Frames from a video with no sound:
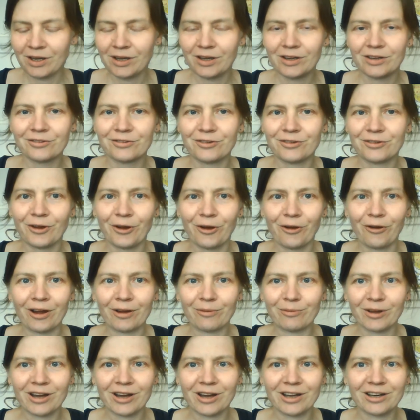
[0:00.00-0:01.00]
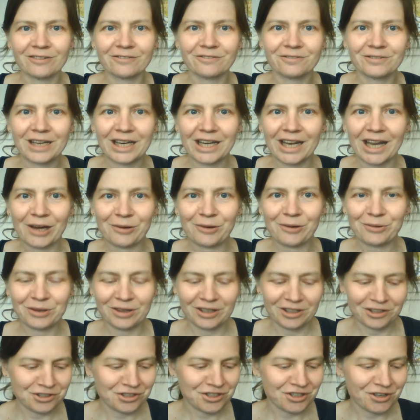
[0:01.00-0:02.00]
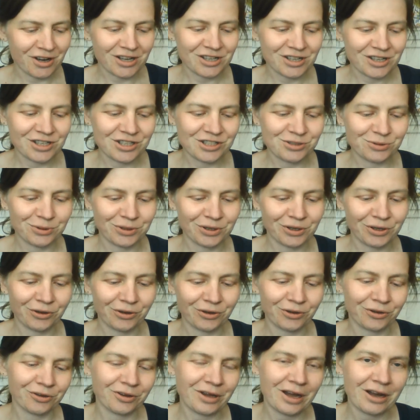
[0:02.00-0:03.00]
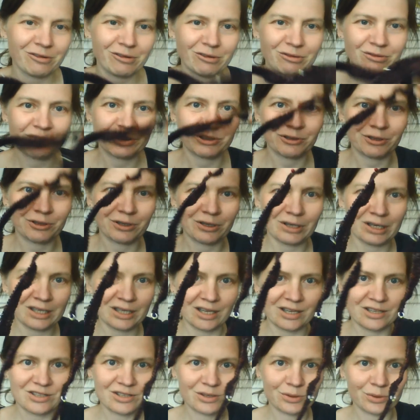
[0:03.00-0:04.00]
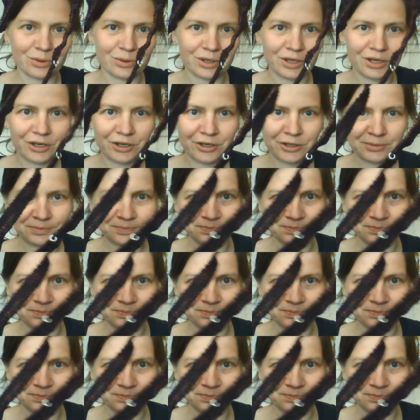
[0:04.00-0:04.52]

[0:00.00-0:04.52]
So I'm kind of allowing the construction to occur however it needs to occur.